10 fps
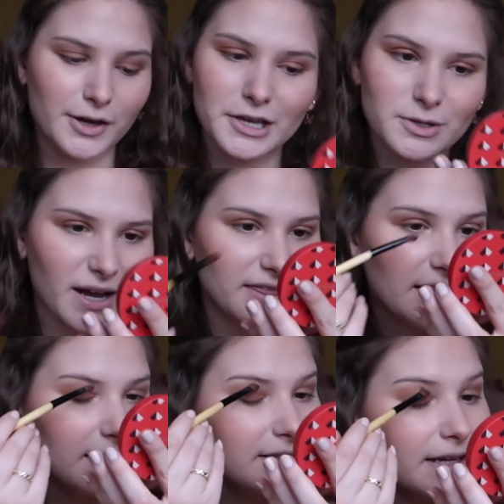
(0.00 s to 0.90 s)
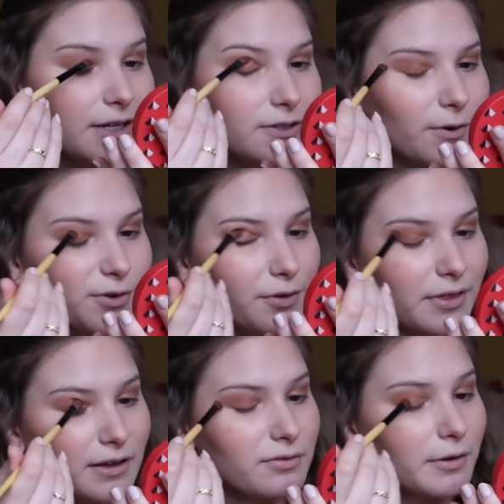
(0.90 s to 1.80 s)
So I think it's like a social
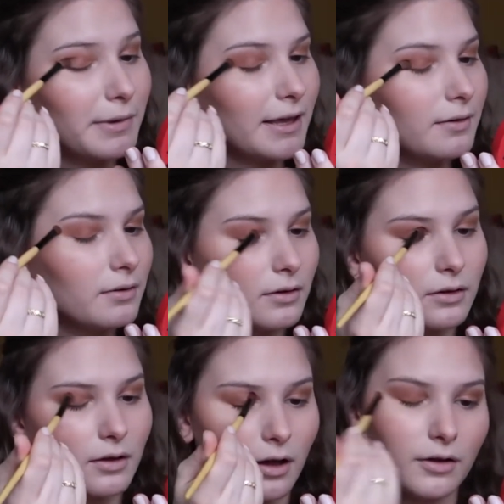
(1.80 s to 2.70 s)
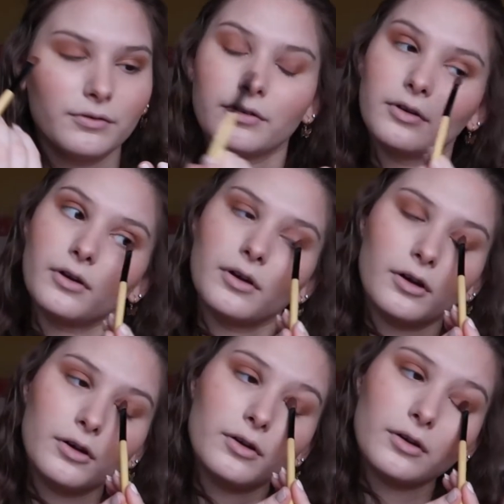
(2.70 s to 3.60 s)
thing for me of,
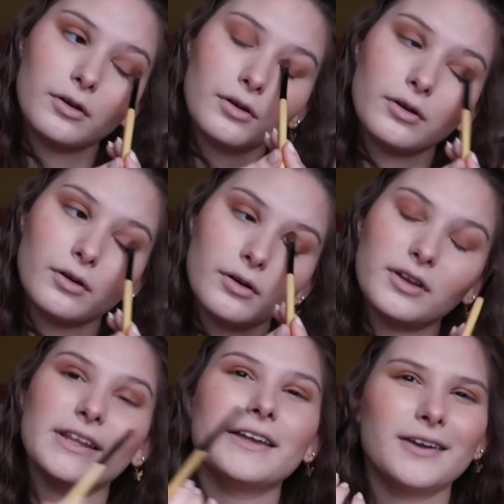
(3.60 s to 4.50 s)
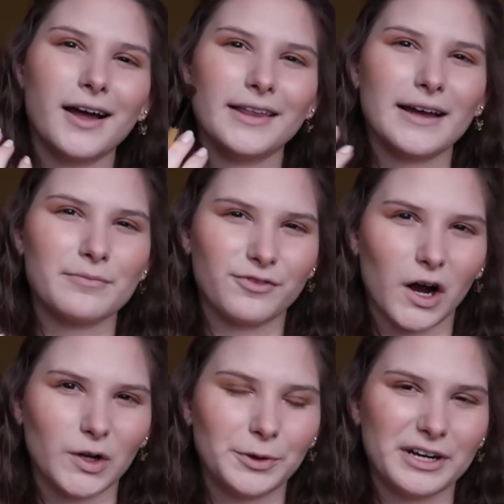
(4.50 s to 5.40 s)
like, not like I'm
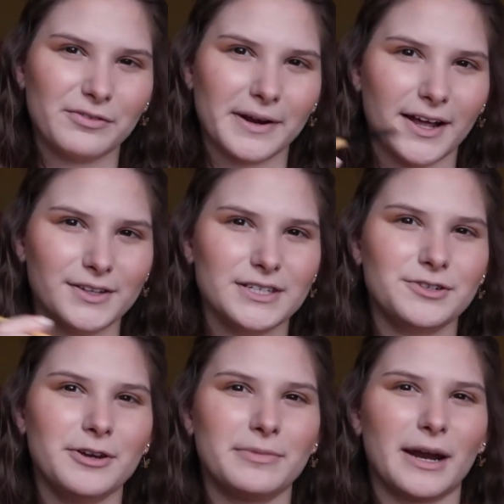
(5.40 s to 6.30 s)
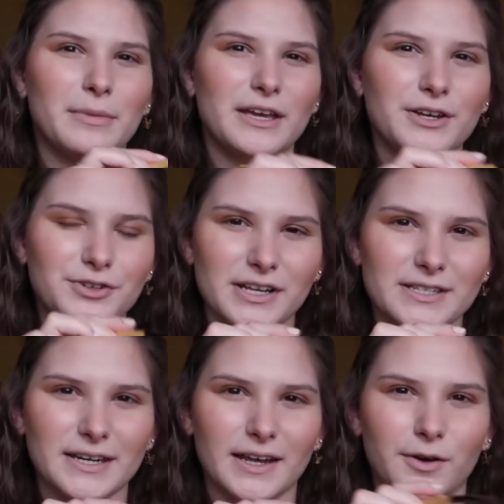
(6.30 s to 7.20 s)
following what everybody else is doing, but I'm
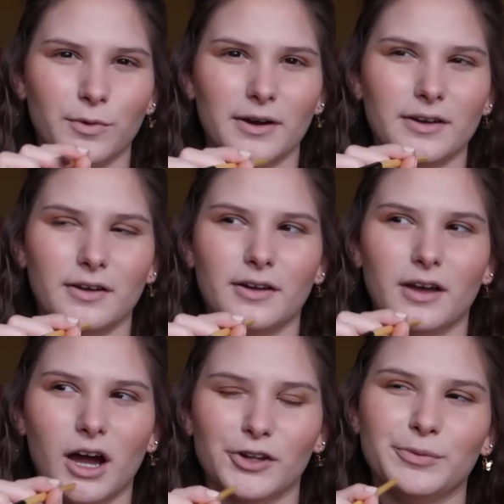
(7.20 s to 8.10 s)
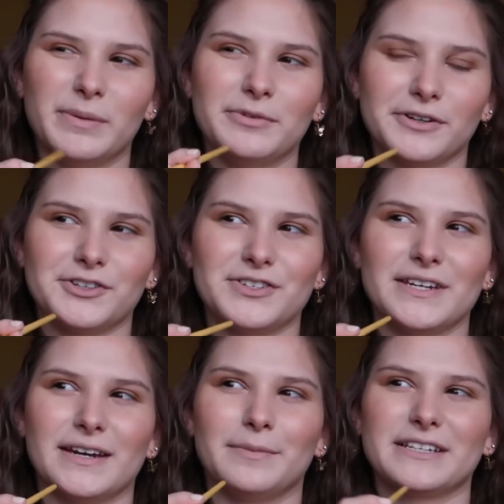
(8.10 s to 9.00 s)
interested in what other people are
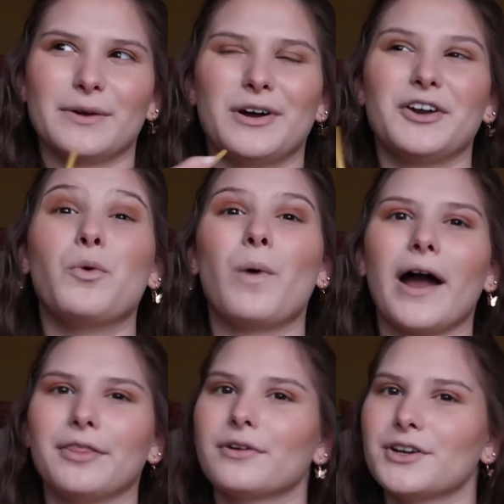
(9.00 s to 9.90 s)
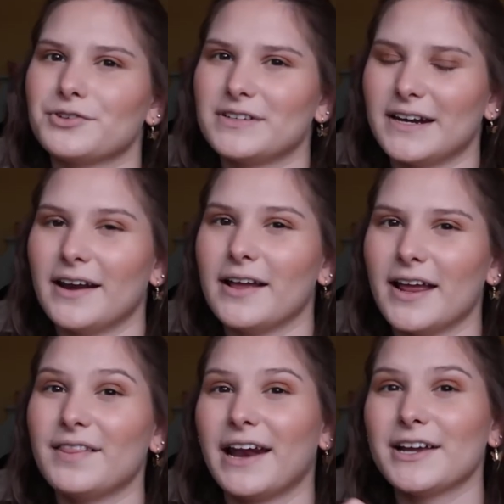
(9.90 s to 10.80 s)
interested in because I want to know why they're interested in it,
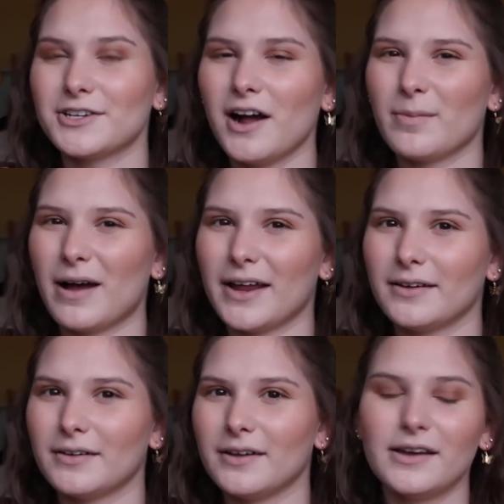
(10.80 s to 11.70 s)
and then I can talk about it.